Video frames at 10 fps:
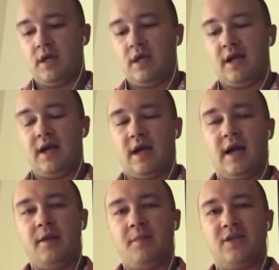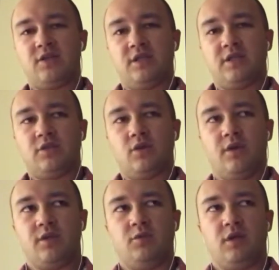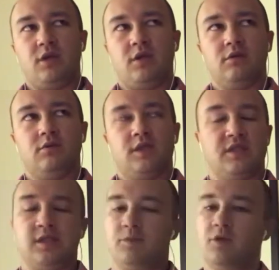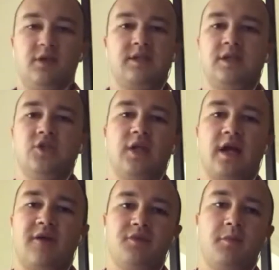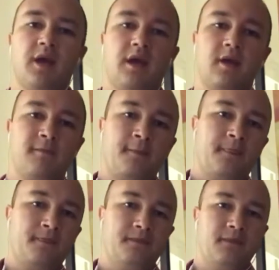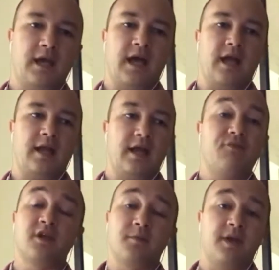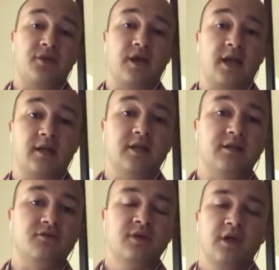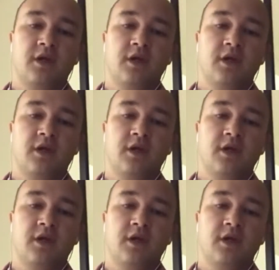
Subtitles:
And I imagine this is going to be a similar decision I have to make at every command that I leave.